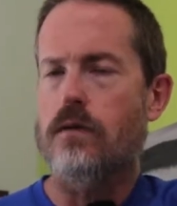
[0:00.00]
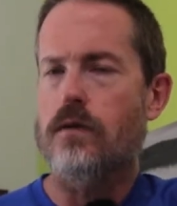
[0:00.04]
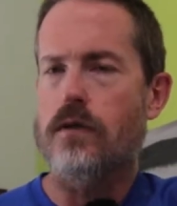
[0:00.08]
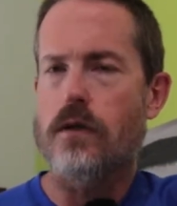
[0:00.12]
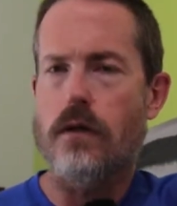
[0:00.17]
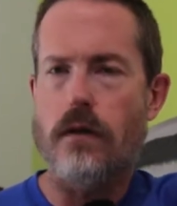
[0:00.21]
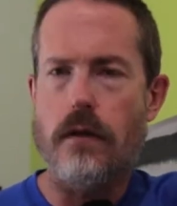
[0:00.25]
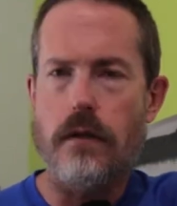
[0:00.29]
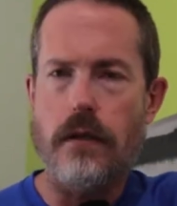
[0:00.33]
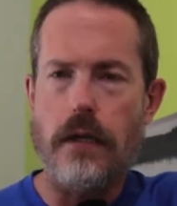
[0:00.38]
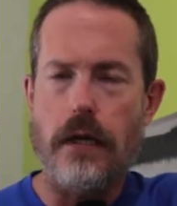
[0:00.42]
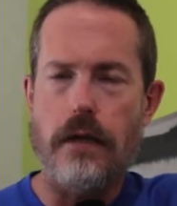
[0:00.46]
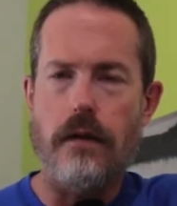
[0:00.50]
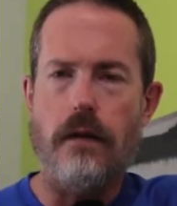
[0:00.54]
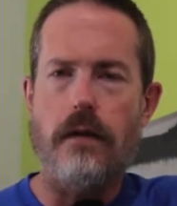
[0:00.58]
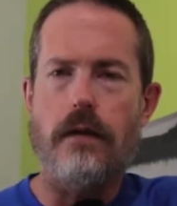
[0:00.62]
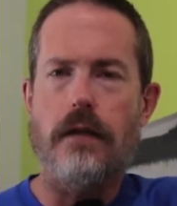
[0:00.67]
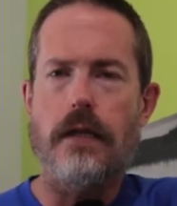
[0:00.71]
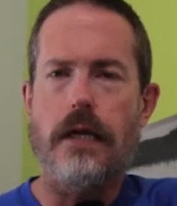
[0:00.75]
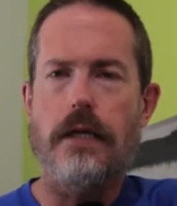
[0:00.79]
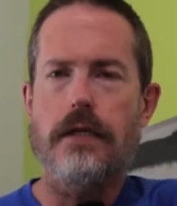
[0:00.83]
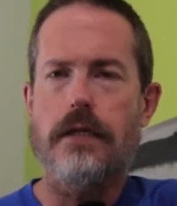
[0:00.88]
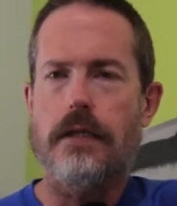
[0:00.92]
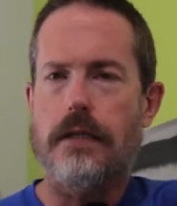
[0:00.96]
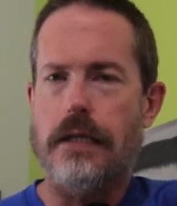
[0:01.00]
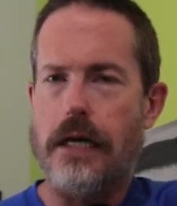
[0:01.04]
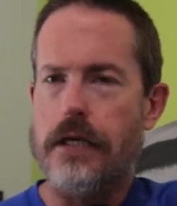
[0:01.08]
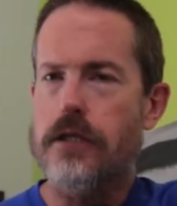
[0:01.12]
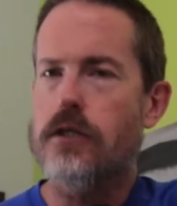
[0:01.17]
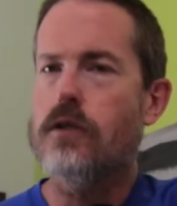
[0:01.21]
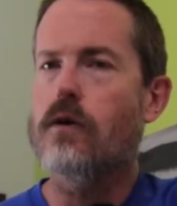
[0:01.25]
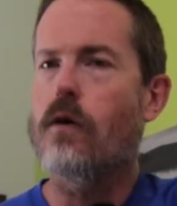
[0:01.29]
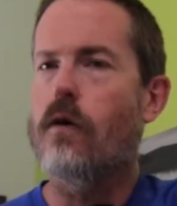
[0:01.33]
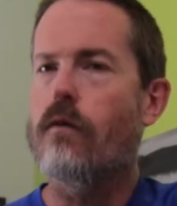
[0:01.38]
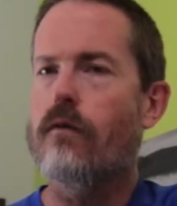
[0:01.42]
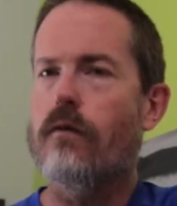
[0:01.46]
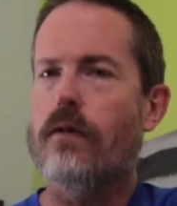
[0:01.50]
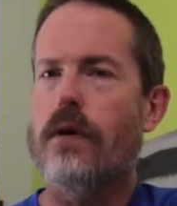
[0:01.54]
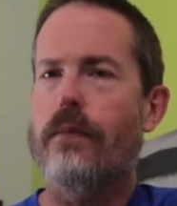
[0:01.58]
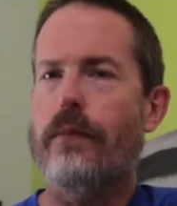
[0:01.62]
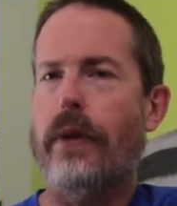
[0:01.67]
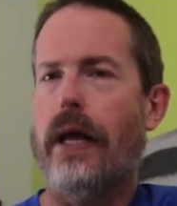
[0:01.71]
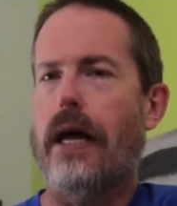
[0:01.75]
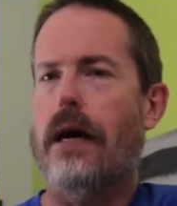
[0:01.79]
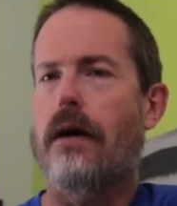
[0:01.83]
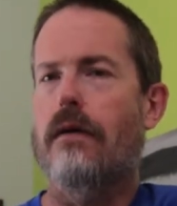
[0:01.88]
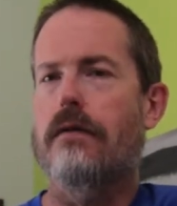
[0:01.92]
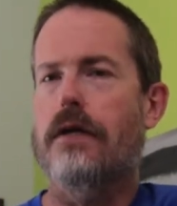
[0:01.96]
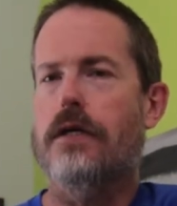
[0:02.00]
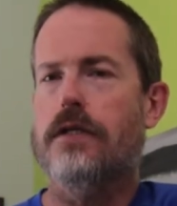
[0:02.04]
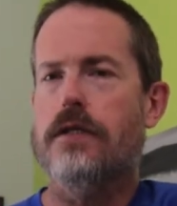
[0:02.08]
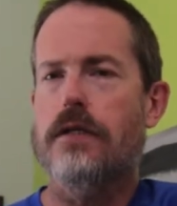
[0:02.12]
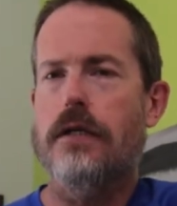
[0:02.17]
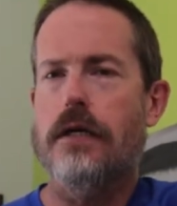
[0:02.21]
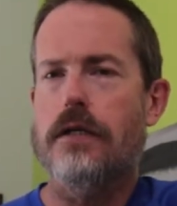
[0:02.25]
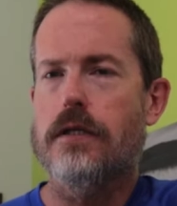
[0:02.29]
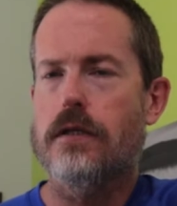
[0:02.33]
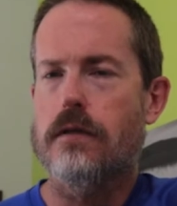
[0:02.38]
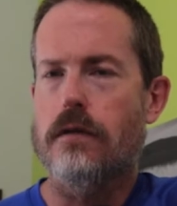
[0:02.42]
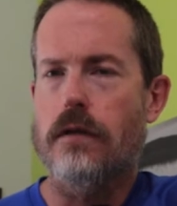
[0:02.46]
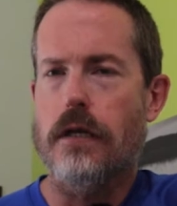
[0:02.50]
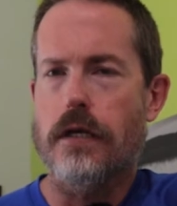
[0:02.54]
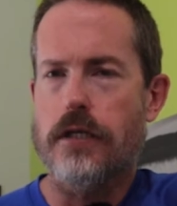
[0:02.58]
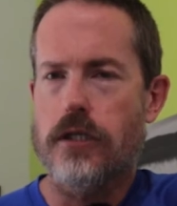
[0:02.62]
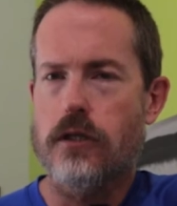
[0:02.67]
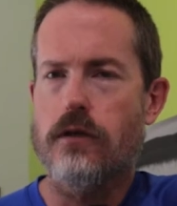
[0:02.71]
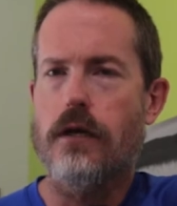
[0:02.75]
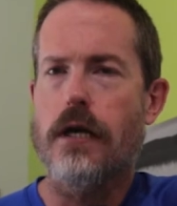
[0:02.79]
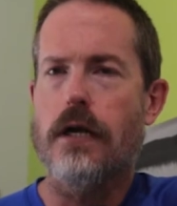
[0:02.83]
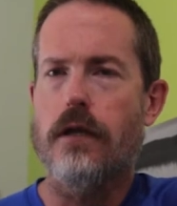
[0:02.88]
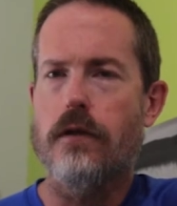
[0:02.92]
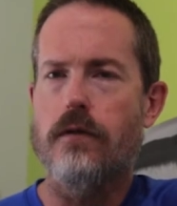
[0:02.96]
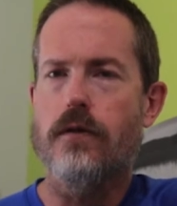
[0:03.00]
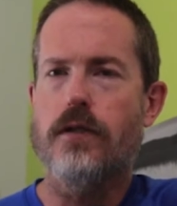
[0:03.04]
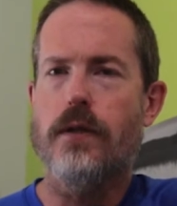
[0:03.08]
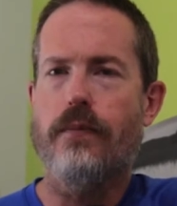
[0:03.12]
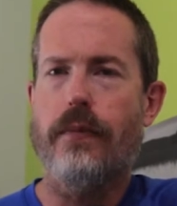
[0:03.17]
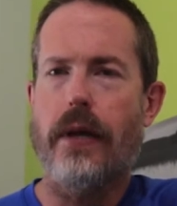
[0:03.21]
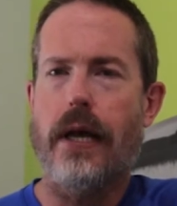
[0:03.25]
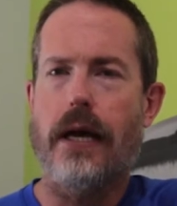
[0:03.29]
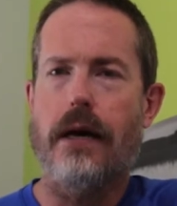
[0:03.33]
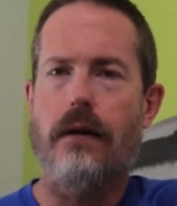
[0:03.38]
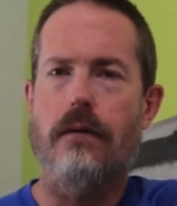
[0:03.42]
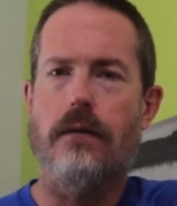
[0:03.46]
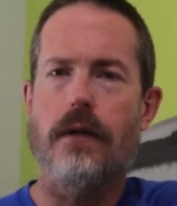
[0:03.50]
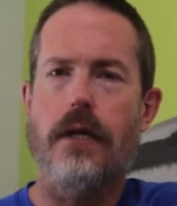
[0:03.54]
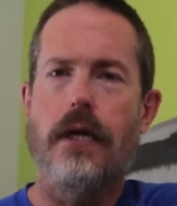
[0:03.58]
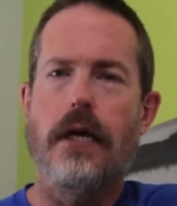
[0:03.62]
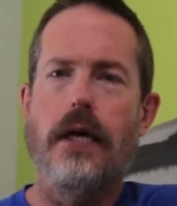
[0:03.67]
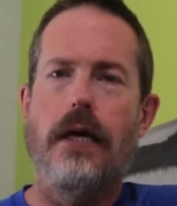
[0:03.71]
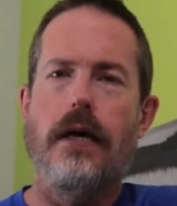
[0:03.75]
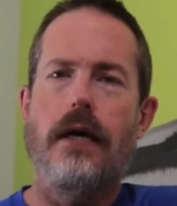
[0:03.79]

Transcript: So, you know, let, us go for a pound. Let's, let's, let's try to lose a pound.